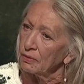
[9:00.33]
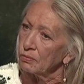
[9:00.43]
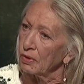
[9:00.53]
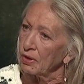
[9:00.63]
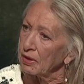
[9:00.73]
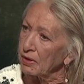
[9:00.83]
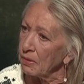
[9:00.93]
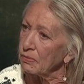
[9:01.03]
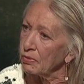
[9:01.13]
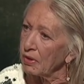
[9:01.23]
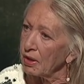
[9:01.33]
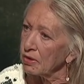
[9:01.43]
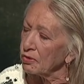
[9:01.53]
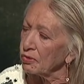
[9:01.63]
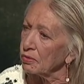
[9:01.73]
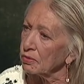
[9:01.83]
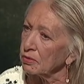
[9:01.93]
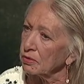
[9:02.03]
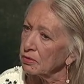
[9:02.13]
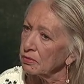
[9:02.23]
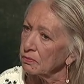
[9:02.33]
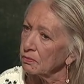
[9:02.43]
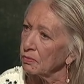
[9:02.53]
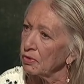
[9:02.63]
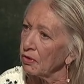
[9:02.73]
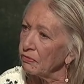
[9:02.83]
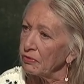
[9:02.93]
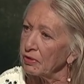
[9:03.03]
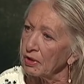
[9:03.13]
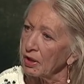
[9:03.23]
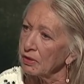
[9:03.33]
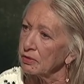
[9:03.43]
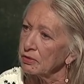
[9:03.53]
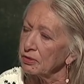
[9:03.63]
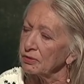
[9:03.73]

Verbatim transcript: When they come to our doors, we often don't